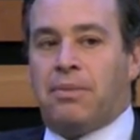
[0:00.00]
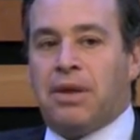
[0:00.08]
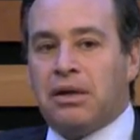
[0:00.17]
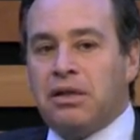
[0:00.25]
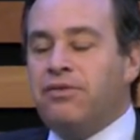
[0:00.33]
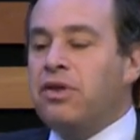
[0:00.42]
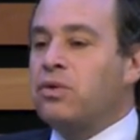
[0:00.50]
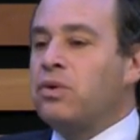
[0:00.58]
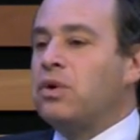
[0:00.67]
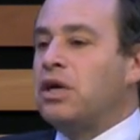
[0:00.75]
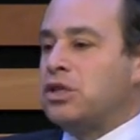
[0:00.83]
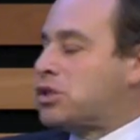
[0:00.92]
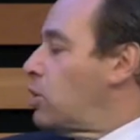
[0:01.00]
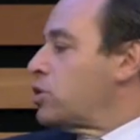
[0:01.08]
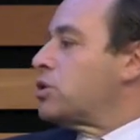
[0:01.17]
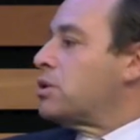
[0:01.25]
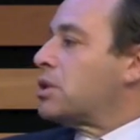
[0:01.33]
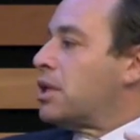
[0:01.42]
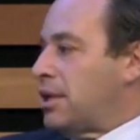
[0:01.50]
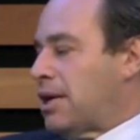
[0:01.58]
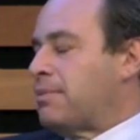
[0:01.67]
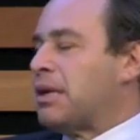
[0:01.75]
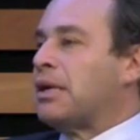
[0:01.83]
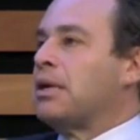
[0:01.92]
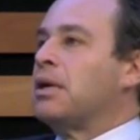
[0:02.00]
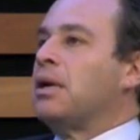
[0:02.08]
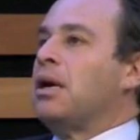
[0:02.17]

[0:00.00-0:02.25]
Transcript: I mean, they're living through a social calamity.